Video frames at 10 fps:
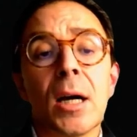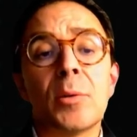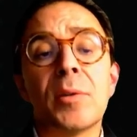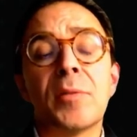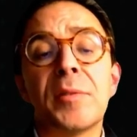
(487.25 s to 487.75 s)

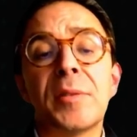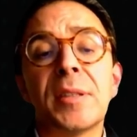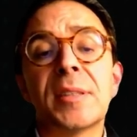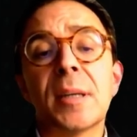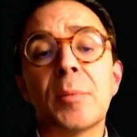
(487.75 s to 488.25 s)

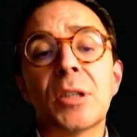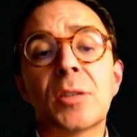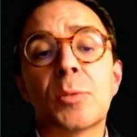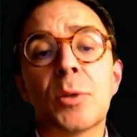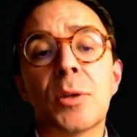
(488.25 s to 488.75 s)
150
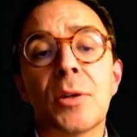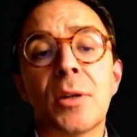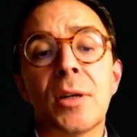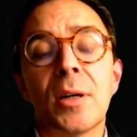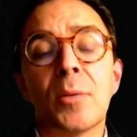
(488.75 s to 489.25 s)
subjects
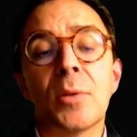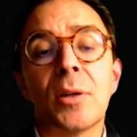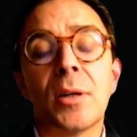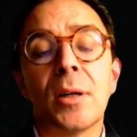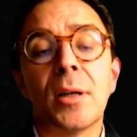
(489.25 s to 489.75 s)

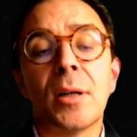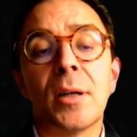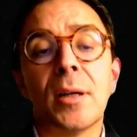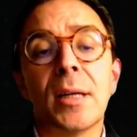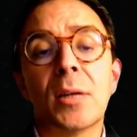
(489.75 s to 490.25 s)
were
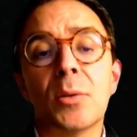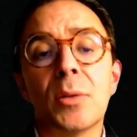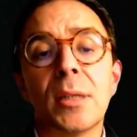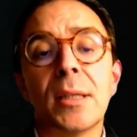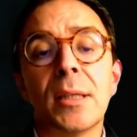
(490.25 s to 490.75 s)

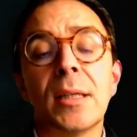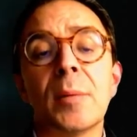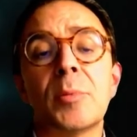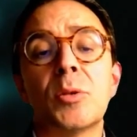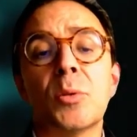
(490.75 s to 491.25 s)
included
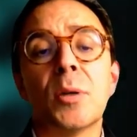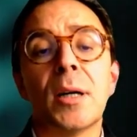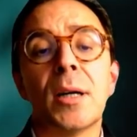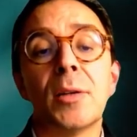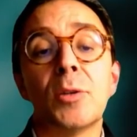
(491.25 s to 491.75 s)
in up
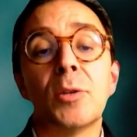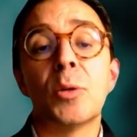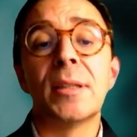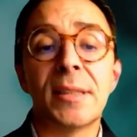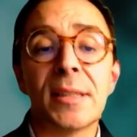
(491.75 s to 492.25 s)
to
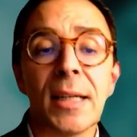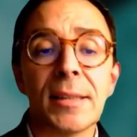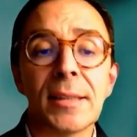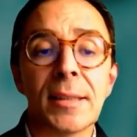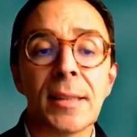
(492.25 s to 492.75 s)
20
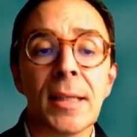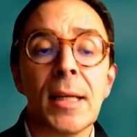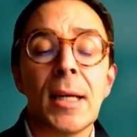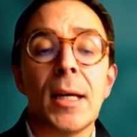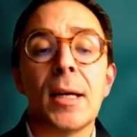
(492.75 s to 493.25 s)
sites.
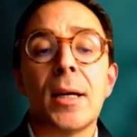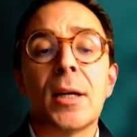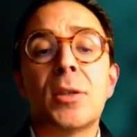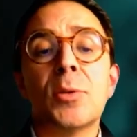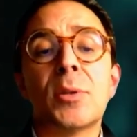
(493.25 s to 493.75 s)

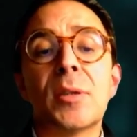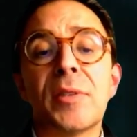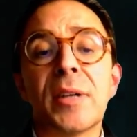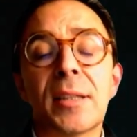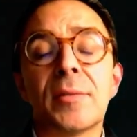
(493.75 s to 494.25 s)
Acute
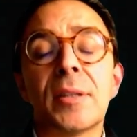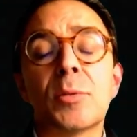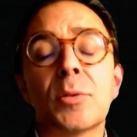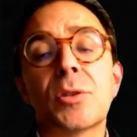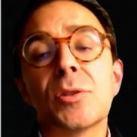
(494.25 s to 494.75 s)

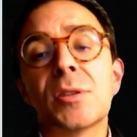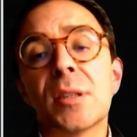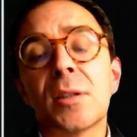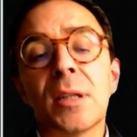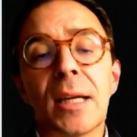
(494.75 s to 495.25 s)
effectiveness was
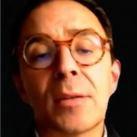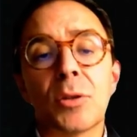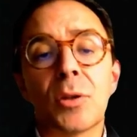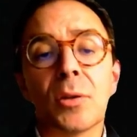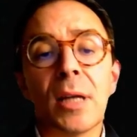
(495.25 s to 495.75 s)
considered
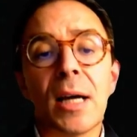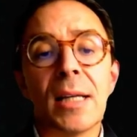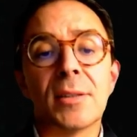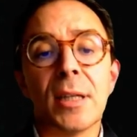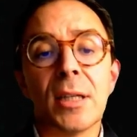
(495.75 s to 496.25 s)
electrical
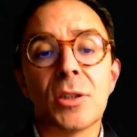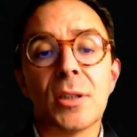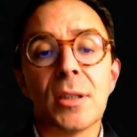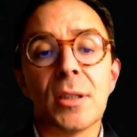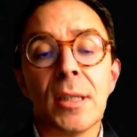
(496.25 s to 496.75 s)

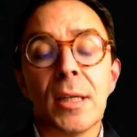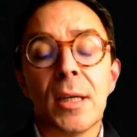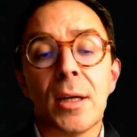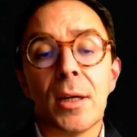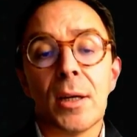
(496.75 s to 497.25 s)
isolation
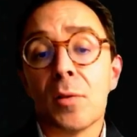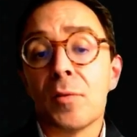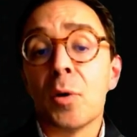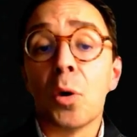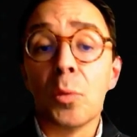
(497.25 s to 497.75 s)

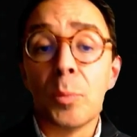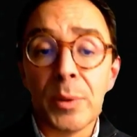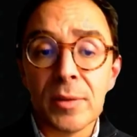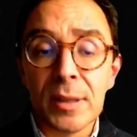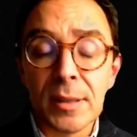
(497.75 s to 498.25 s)
of all
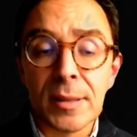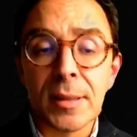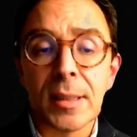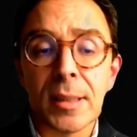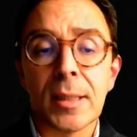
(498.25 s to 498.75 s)

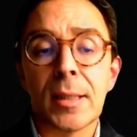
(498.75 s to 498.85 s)
PVs.